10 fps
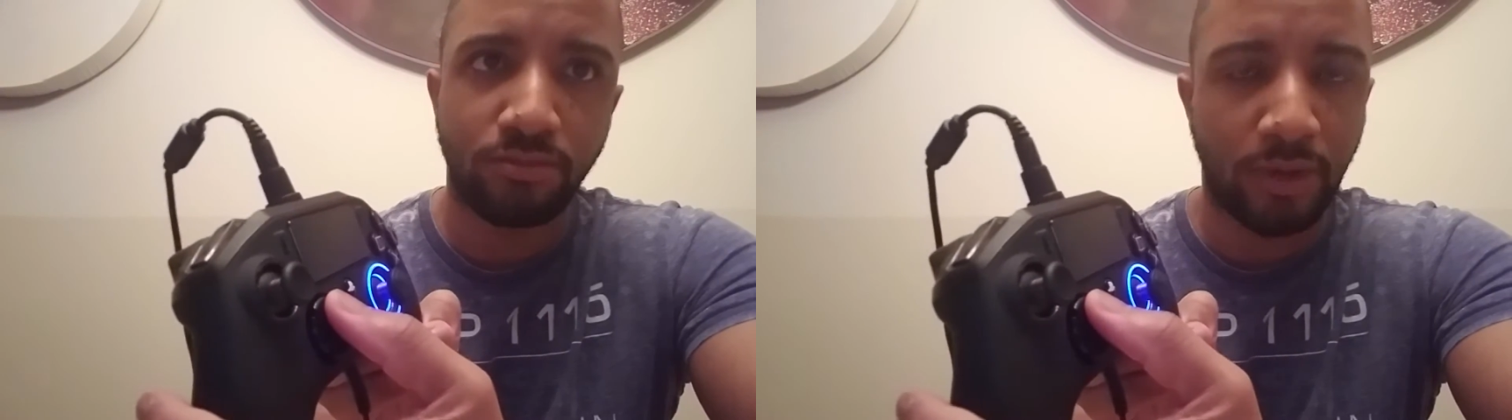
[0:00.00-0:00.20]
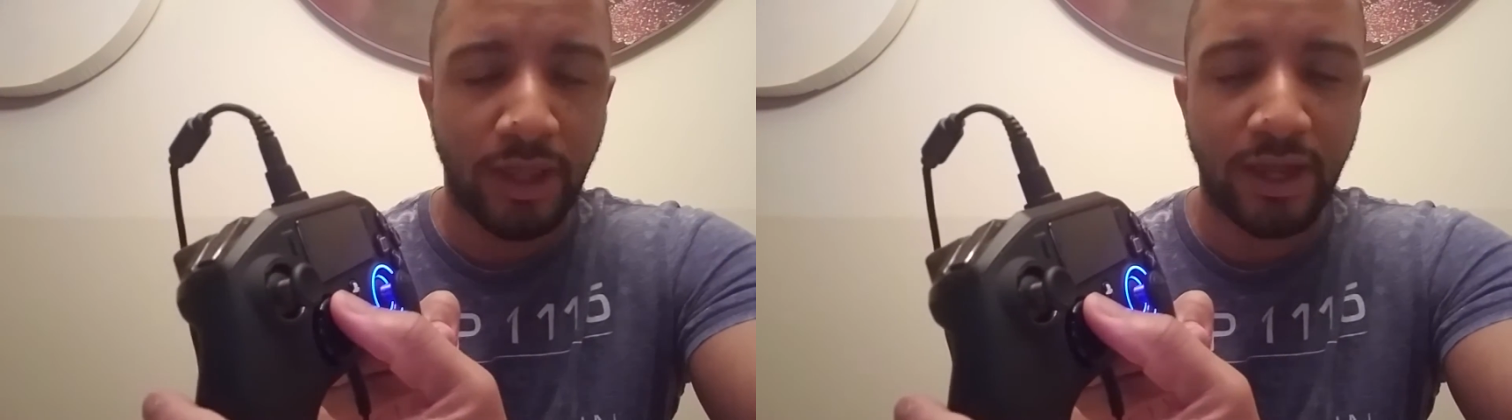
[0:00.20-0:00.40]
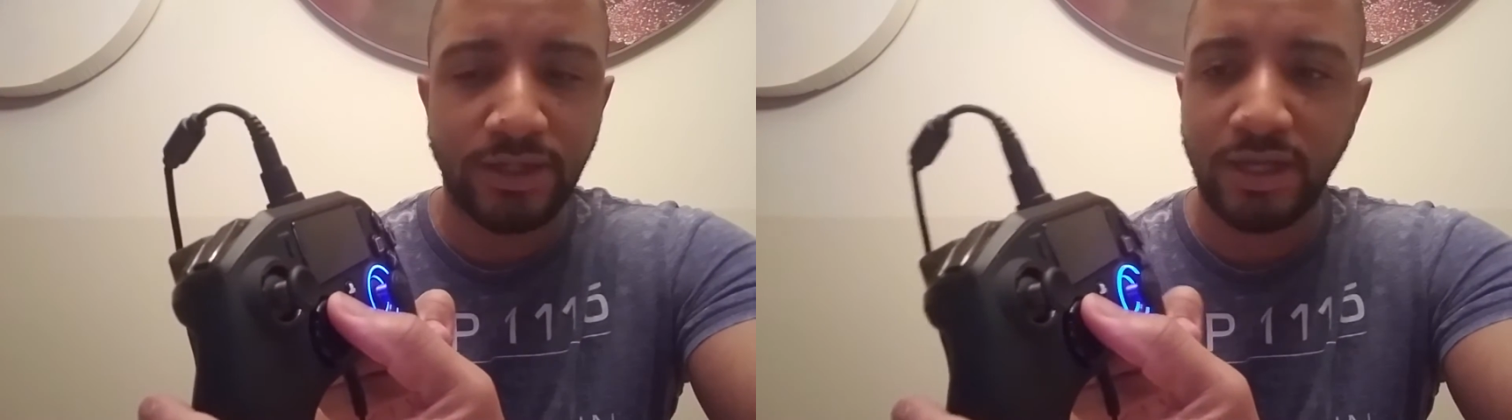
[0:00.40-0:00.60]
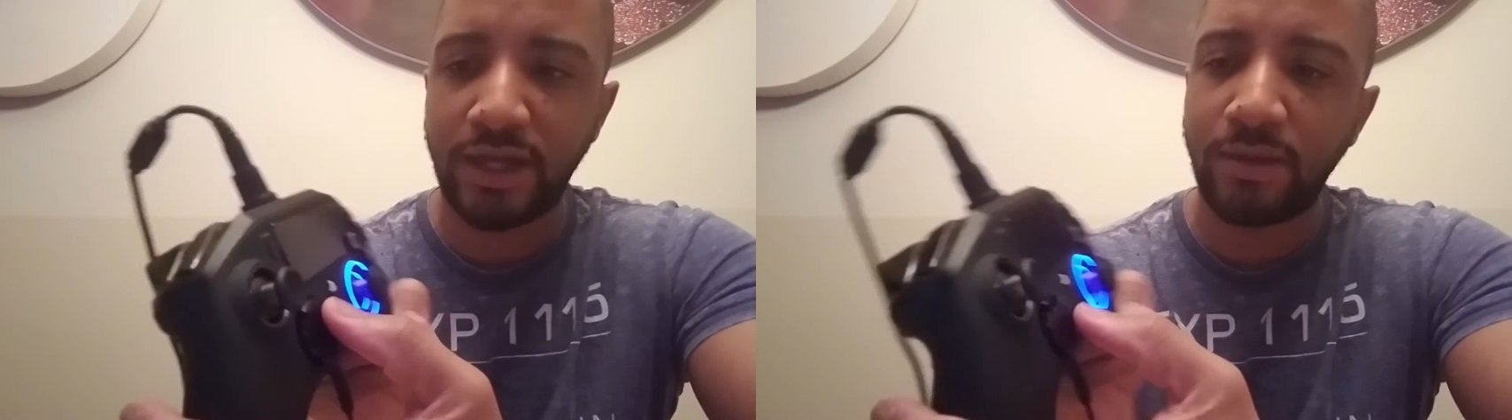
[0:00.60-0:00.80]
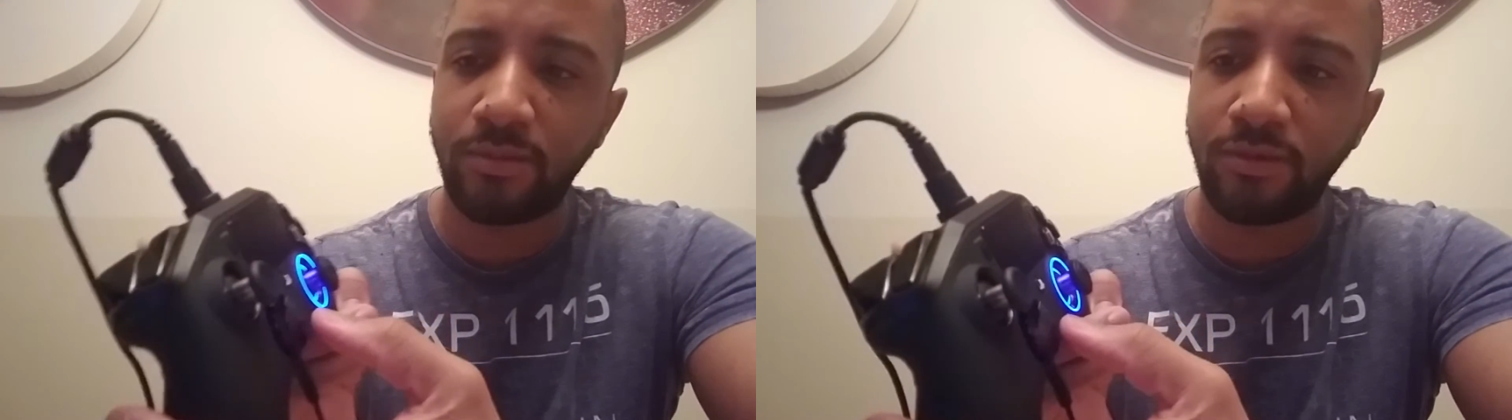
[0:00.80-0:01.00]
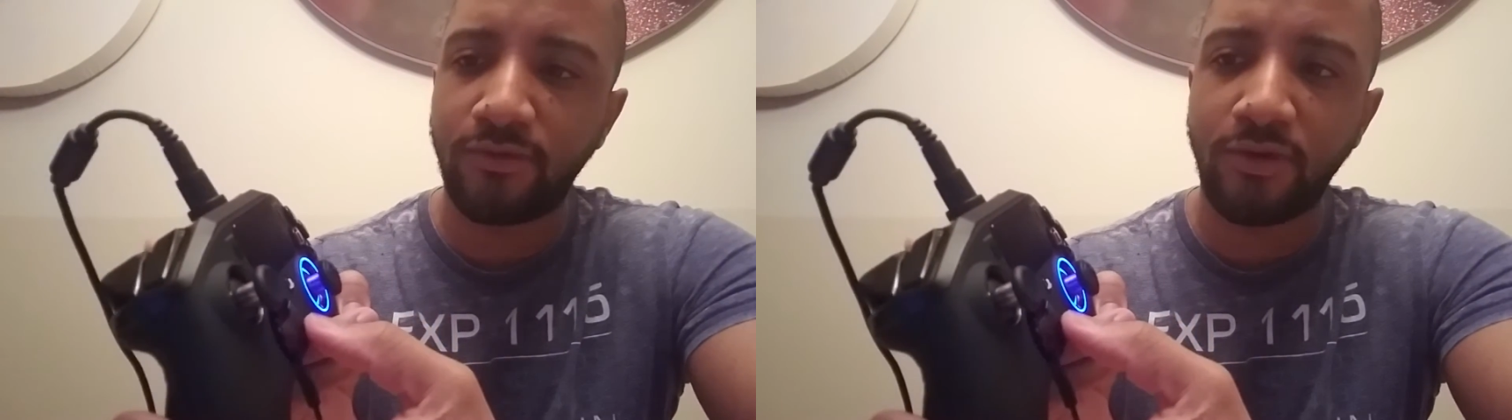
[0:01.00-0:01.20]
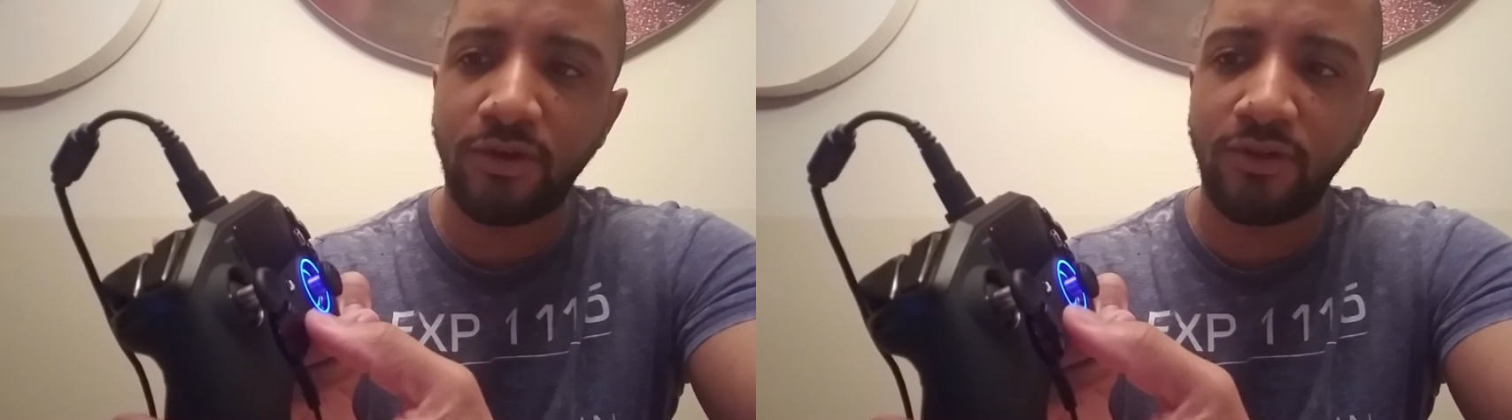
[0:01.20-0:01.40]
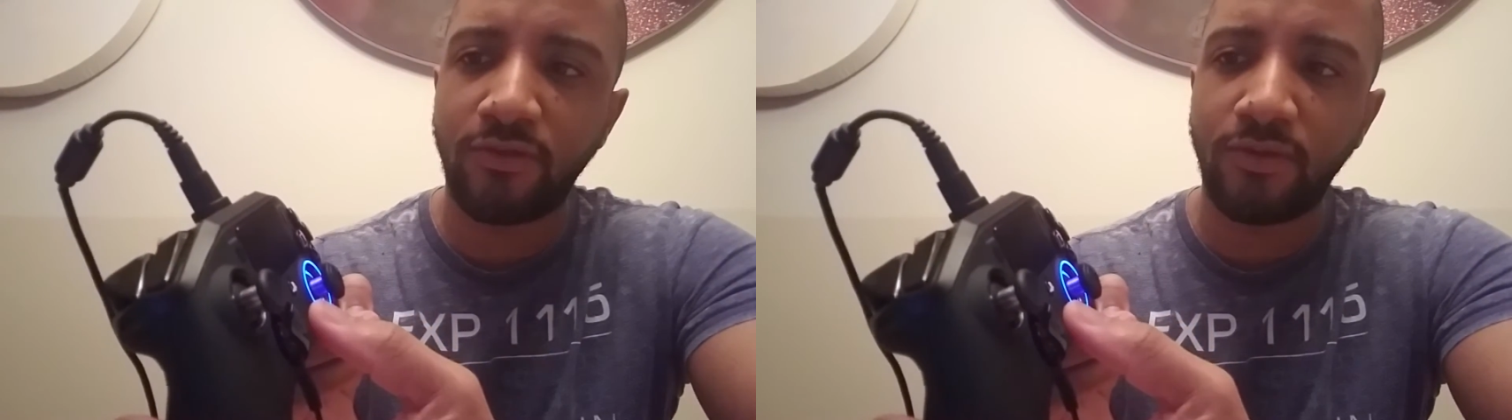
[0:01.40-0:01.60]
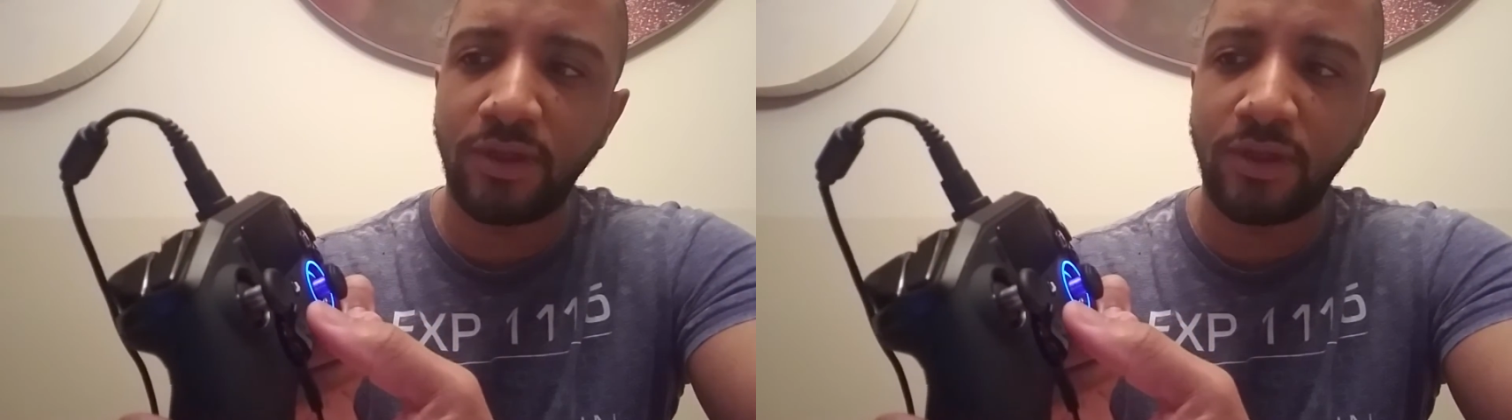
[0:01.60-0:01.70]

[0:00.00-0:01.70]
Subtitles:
lag time as far as